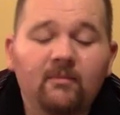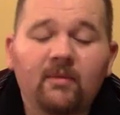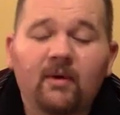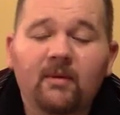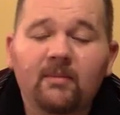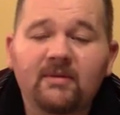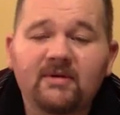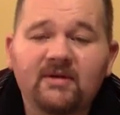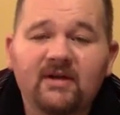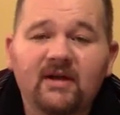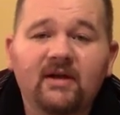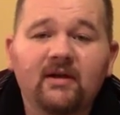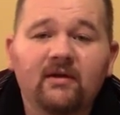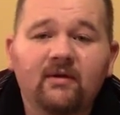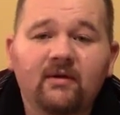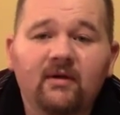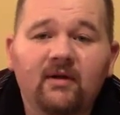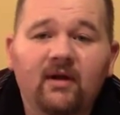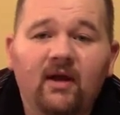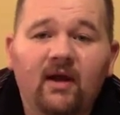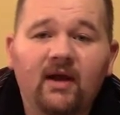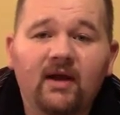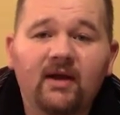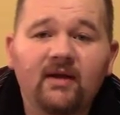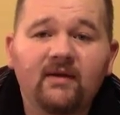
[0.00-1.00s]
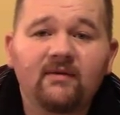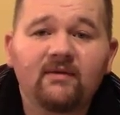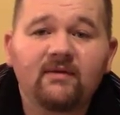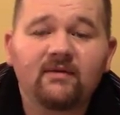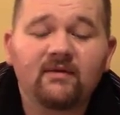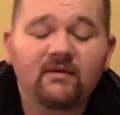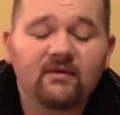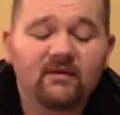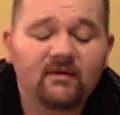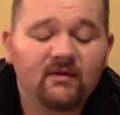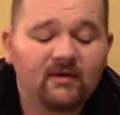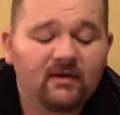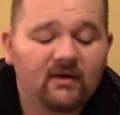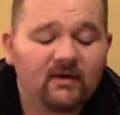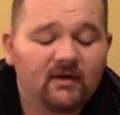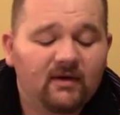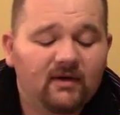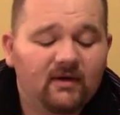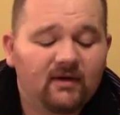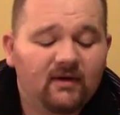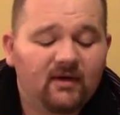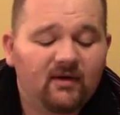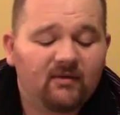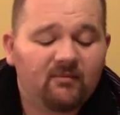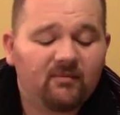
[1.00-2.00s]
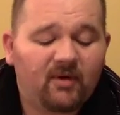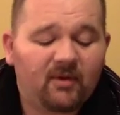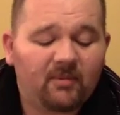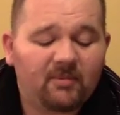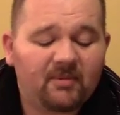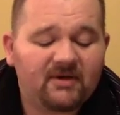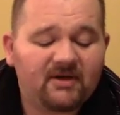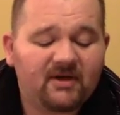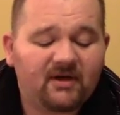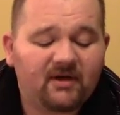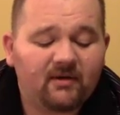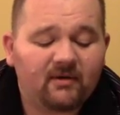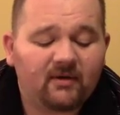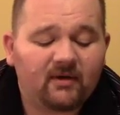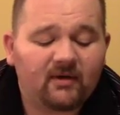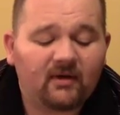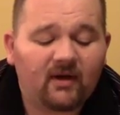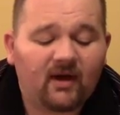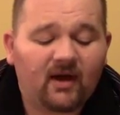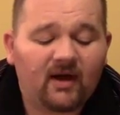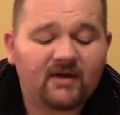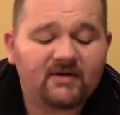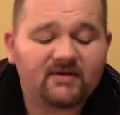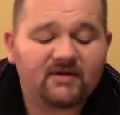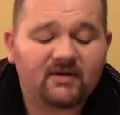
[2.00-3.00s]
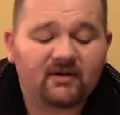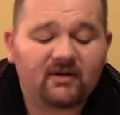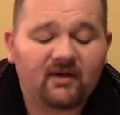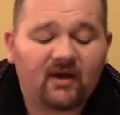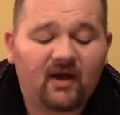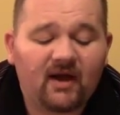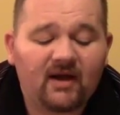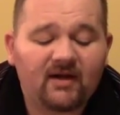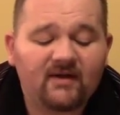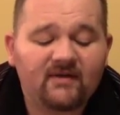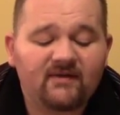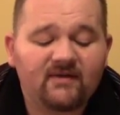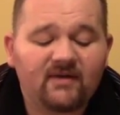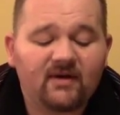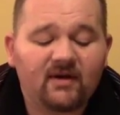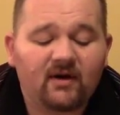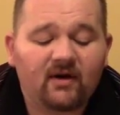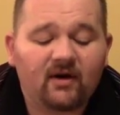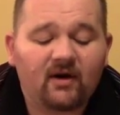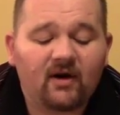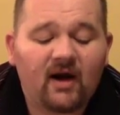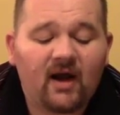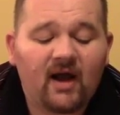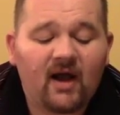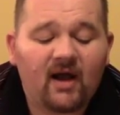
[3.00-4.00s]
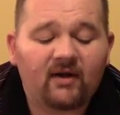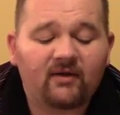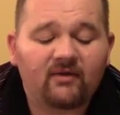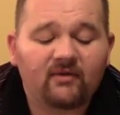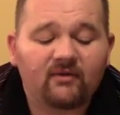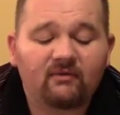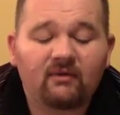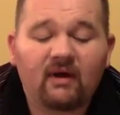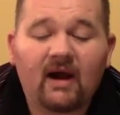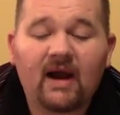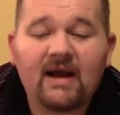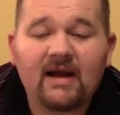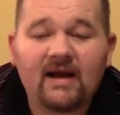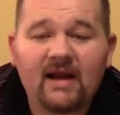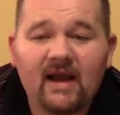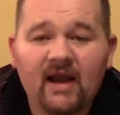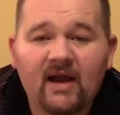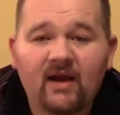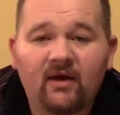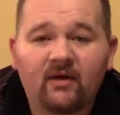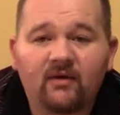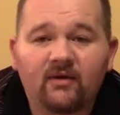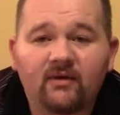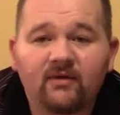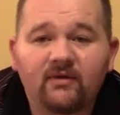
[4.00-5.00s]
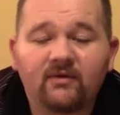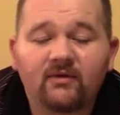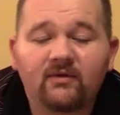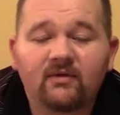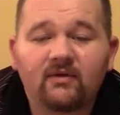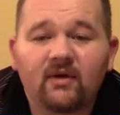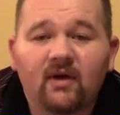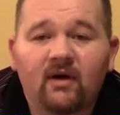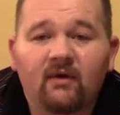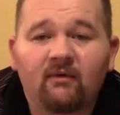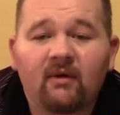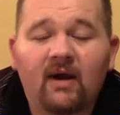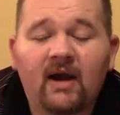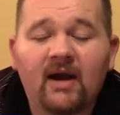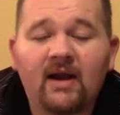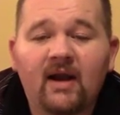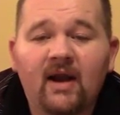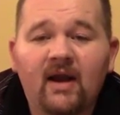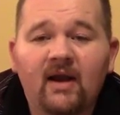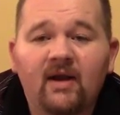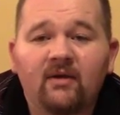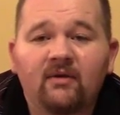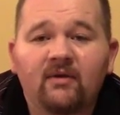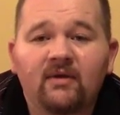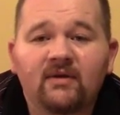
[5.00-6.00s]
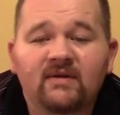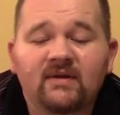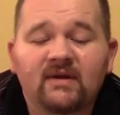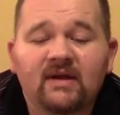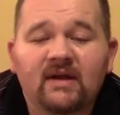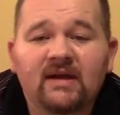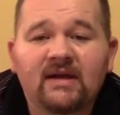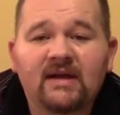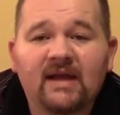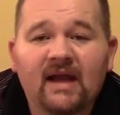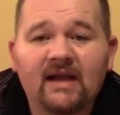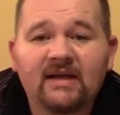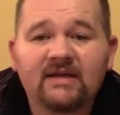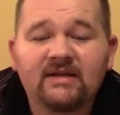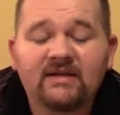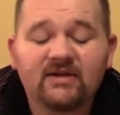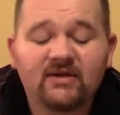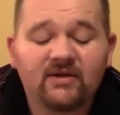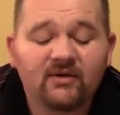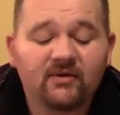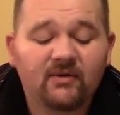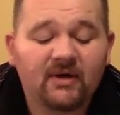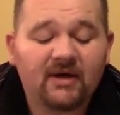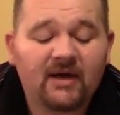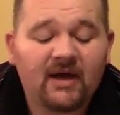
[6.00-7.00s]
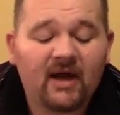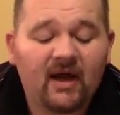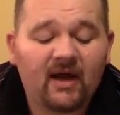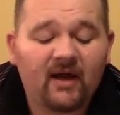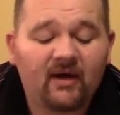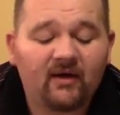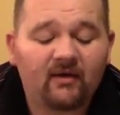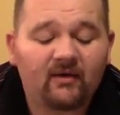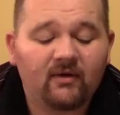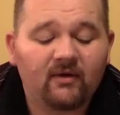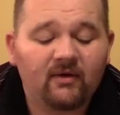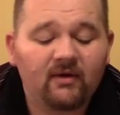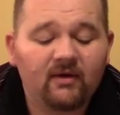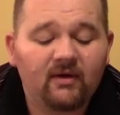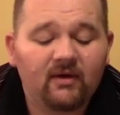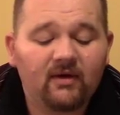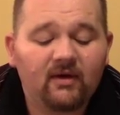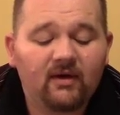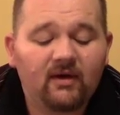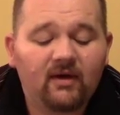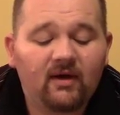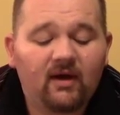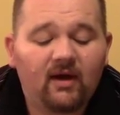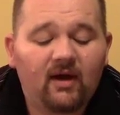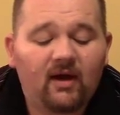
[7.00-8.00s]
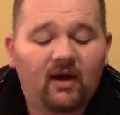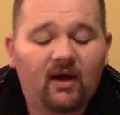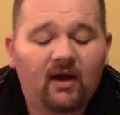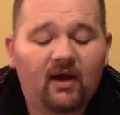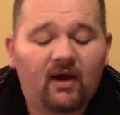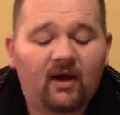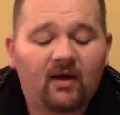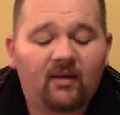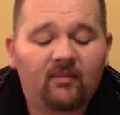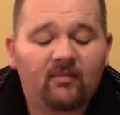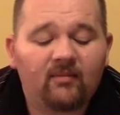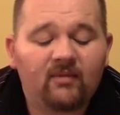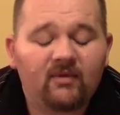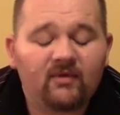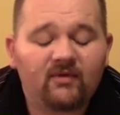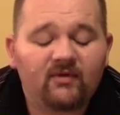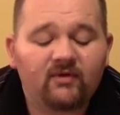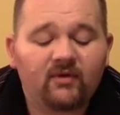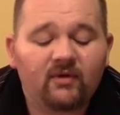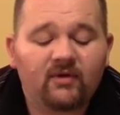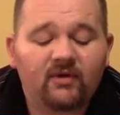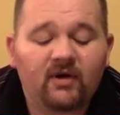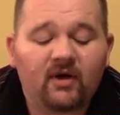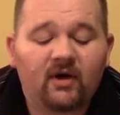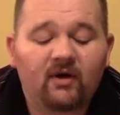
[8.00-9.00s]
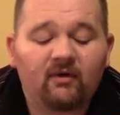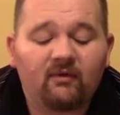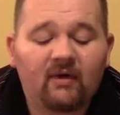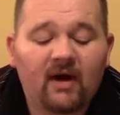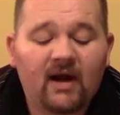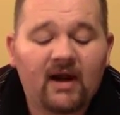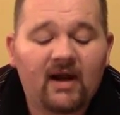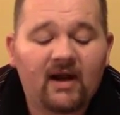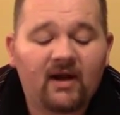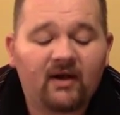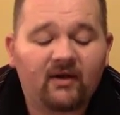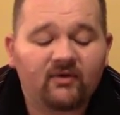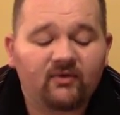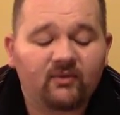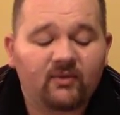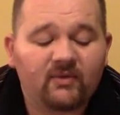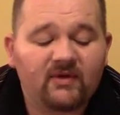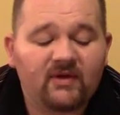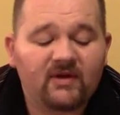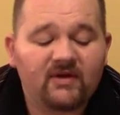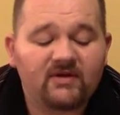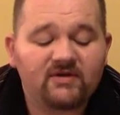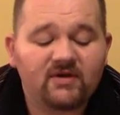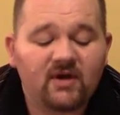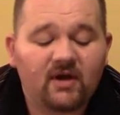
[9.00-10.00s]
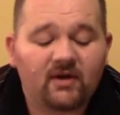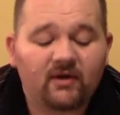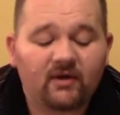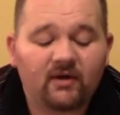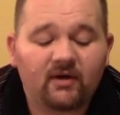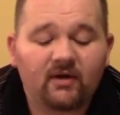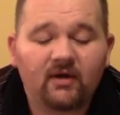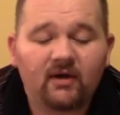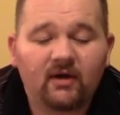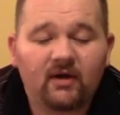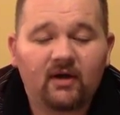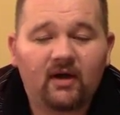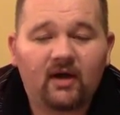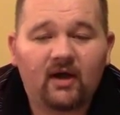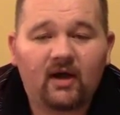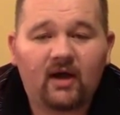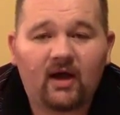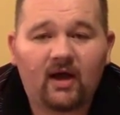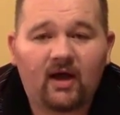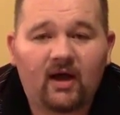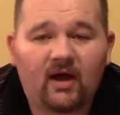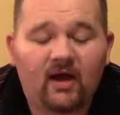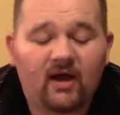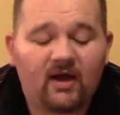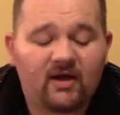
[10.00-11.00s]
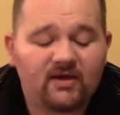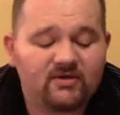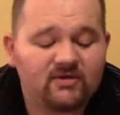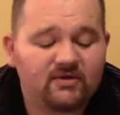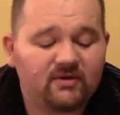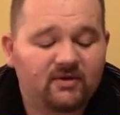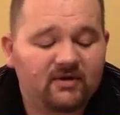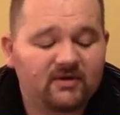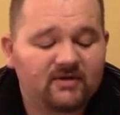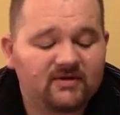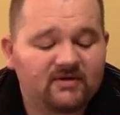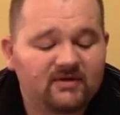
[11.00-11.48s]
Perpendicular lines. Perpendicular lines are lines that are at right angles. A right angle is a 90-degree angle. So they're at right angles with each other. As you can